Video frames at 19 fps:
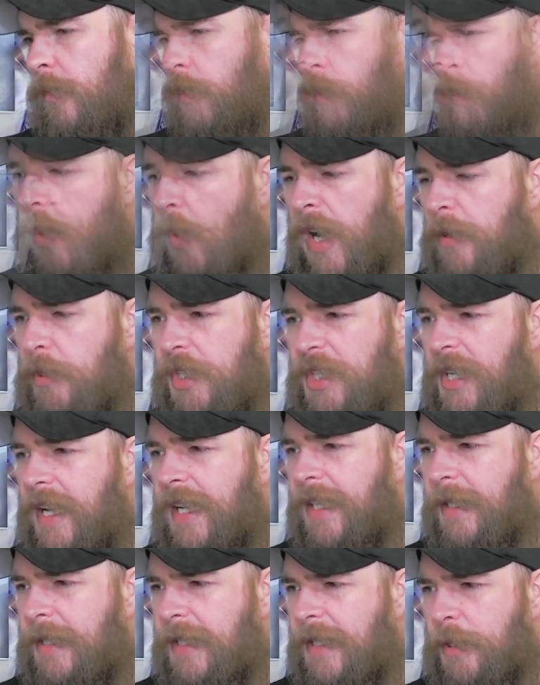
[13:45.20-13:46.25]
Why would she
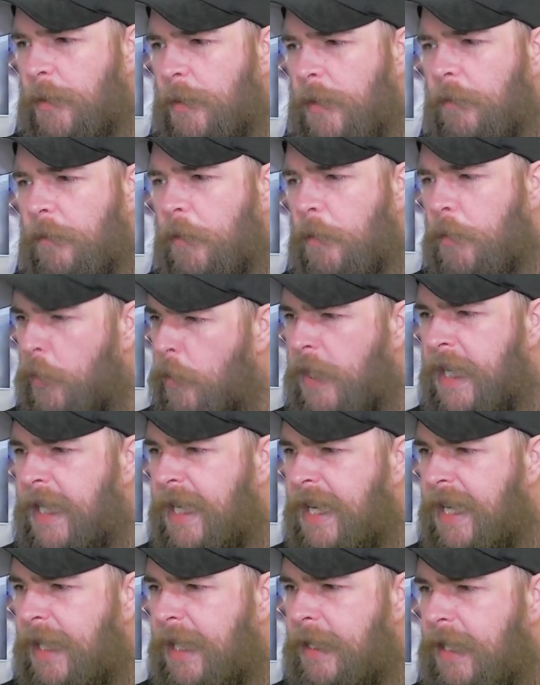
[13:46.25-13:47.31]
edit this one from
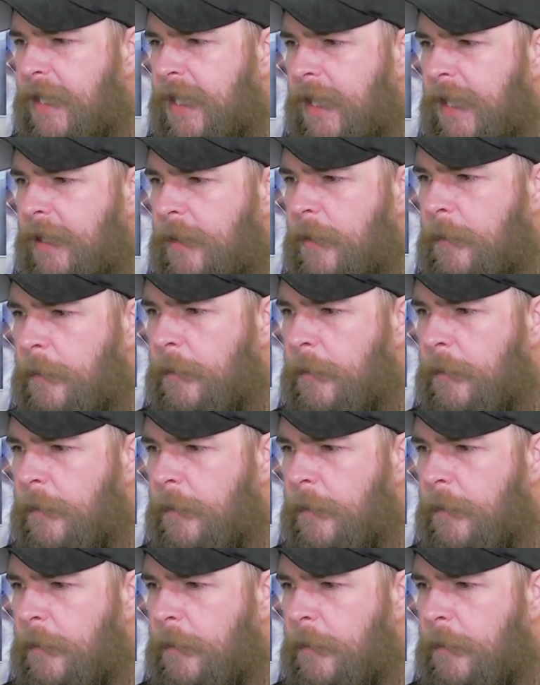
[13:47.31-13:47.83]
2019?